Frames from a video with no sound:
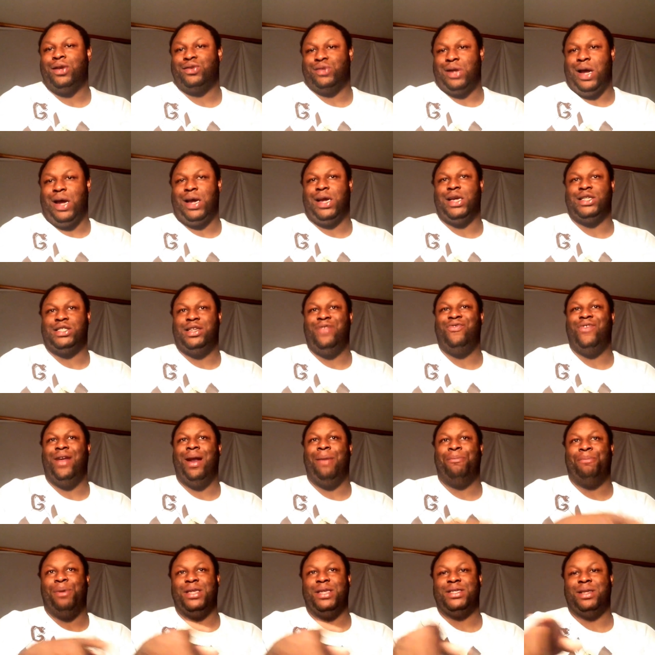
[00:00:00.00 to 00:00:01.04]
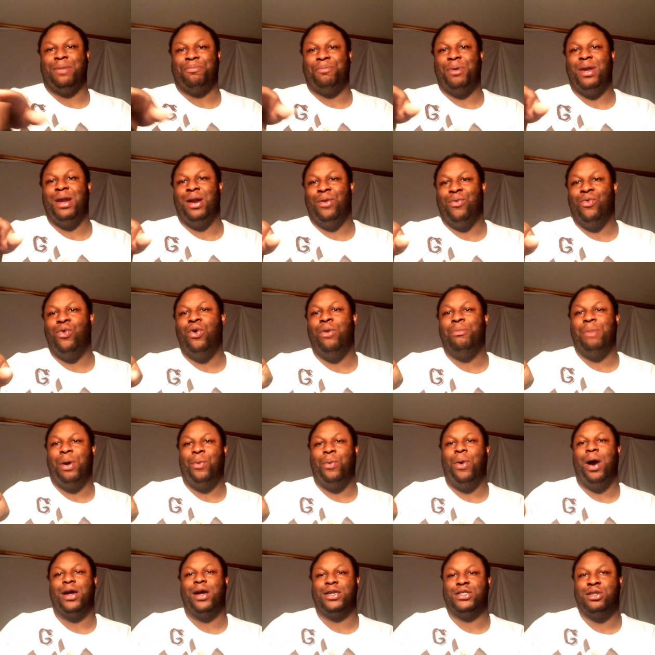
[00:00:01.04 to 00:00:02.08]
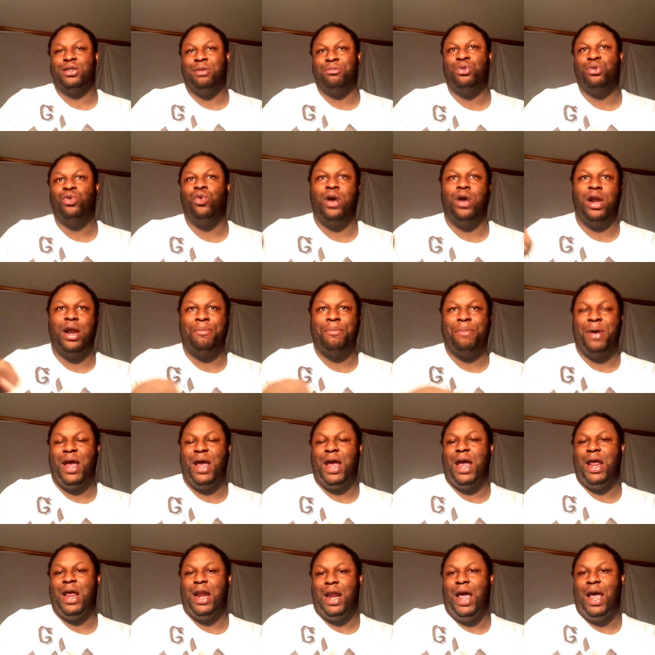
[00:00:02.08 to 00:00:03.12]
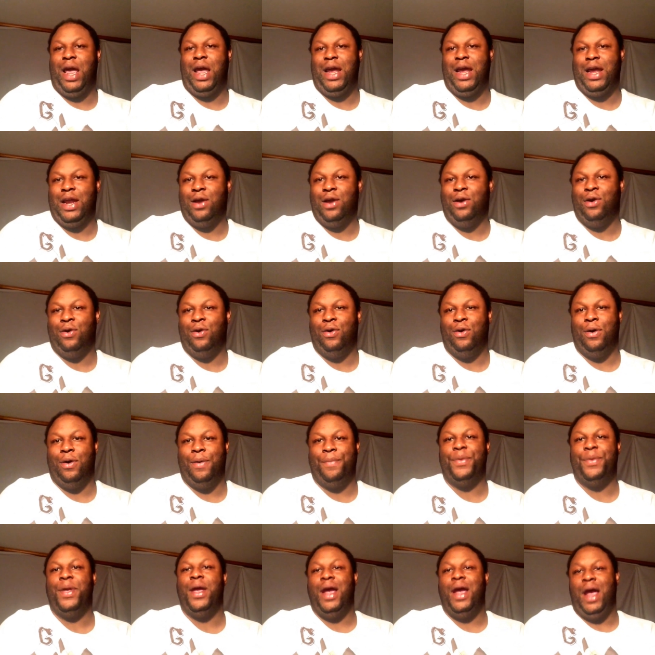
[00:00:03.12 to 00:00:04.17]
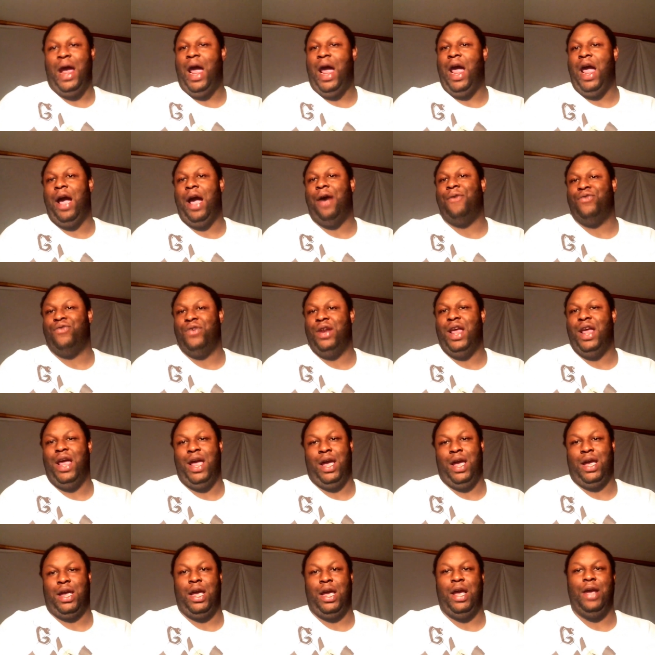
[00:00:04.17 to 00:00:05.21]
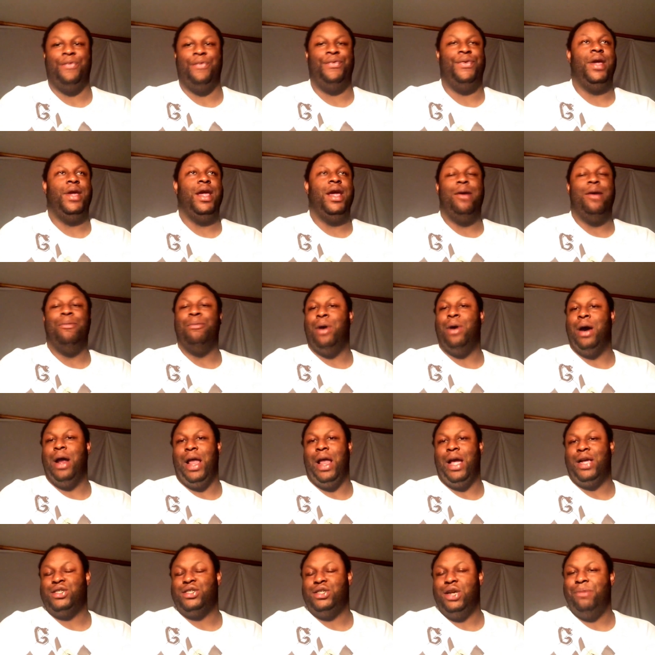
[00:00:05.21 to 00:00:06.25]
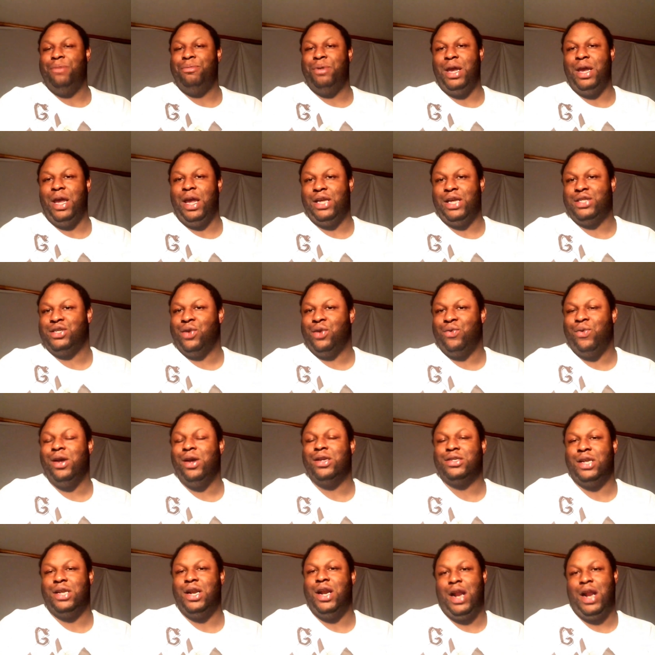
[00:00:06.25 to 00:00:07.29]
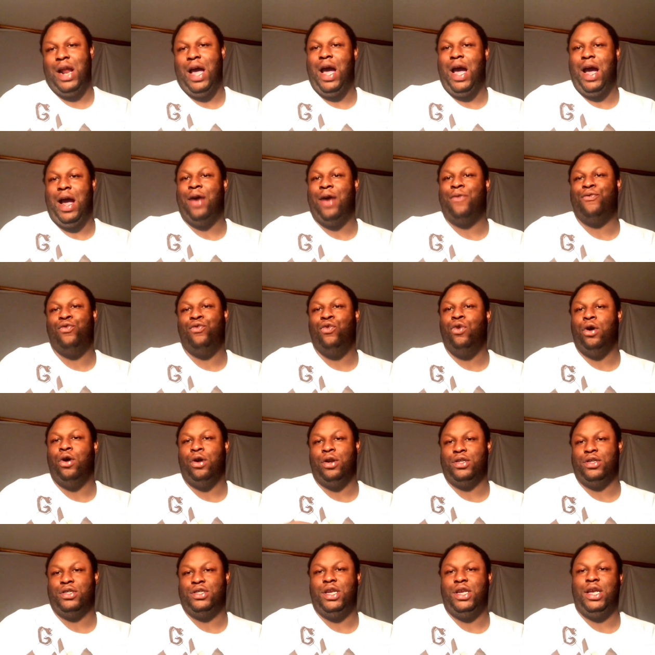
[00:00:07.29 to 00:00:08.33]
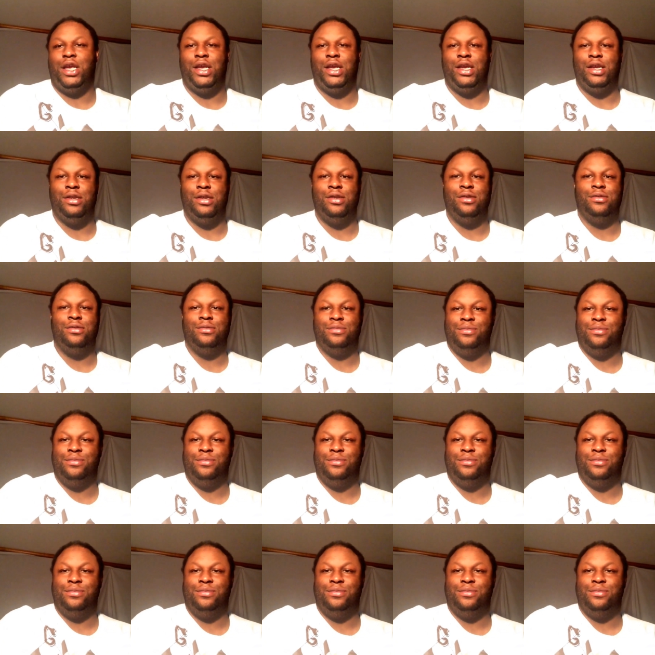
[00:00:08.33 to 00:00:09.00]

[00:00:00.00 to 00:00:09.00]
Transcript: So I guess she better bust up in the room and watch them two in the bed laid up, half naked. But that should be interesting in the eye for to see.